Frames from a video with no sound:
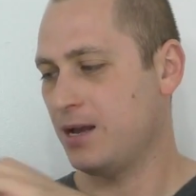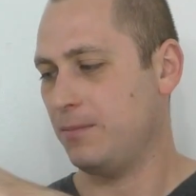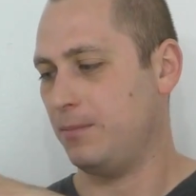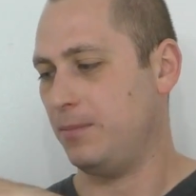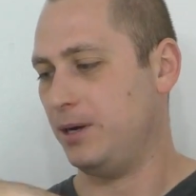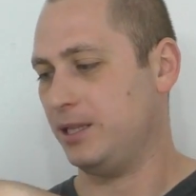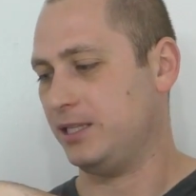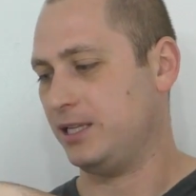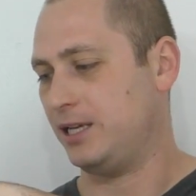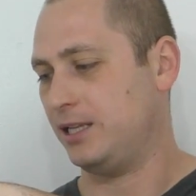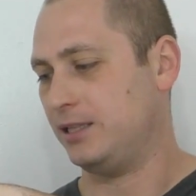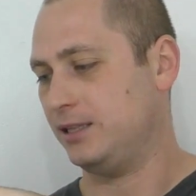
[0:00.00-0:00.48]

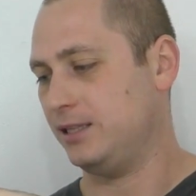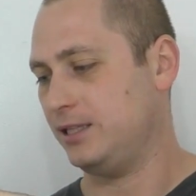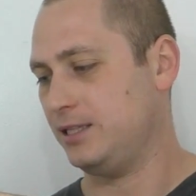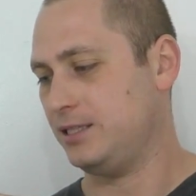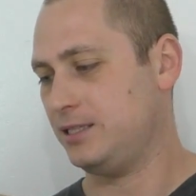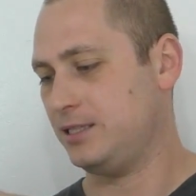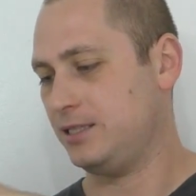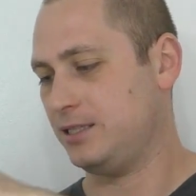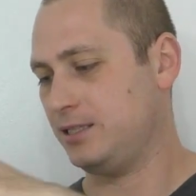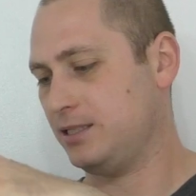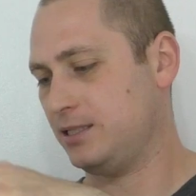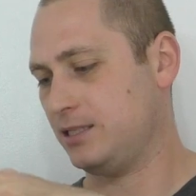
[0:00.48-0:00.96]
But yeah,
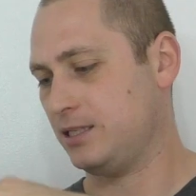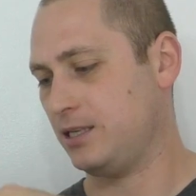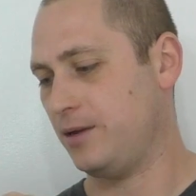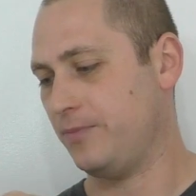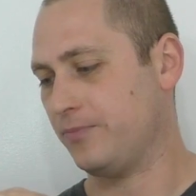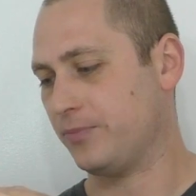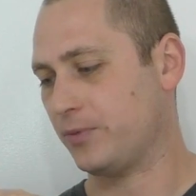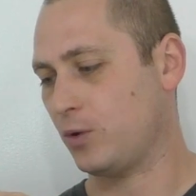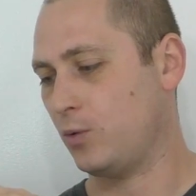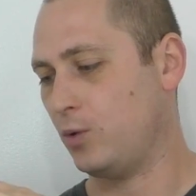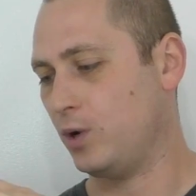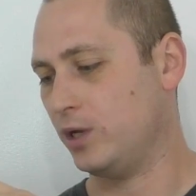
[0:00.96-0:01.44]
this is
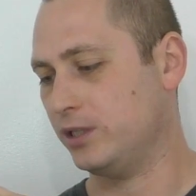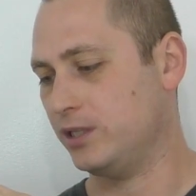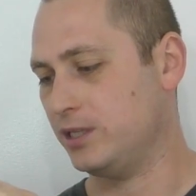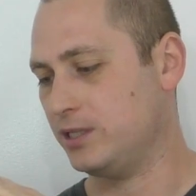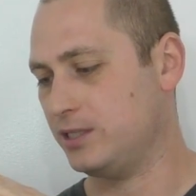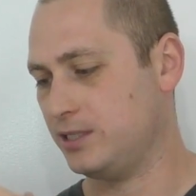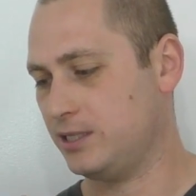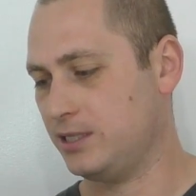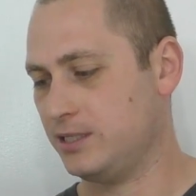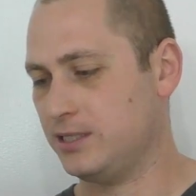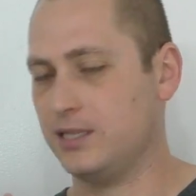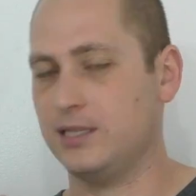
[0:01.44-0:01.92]
what
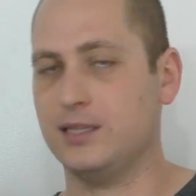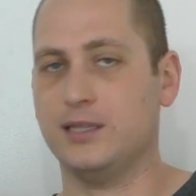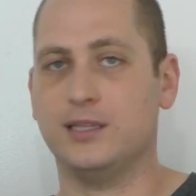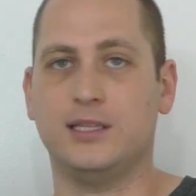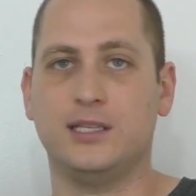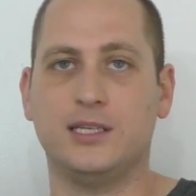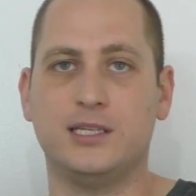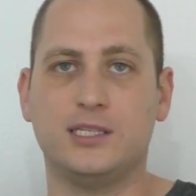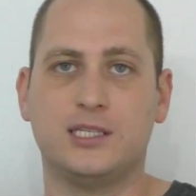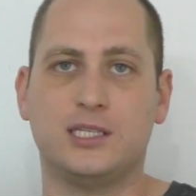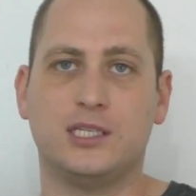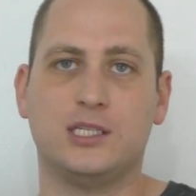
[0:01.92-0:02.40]
this is, and
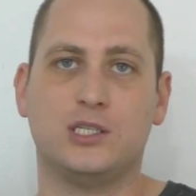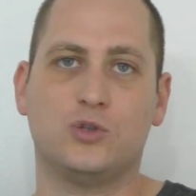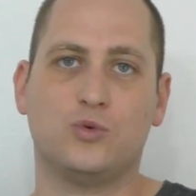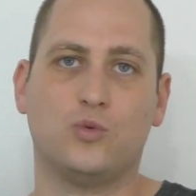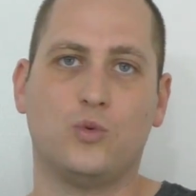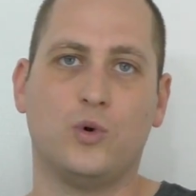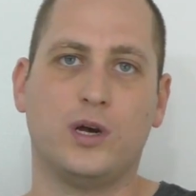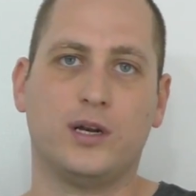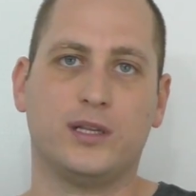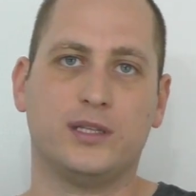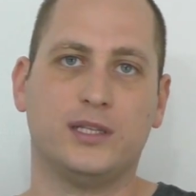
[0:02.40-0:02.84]
this is where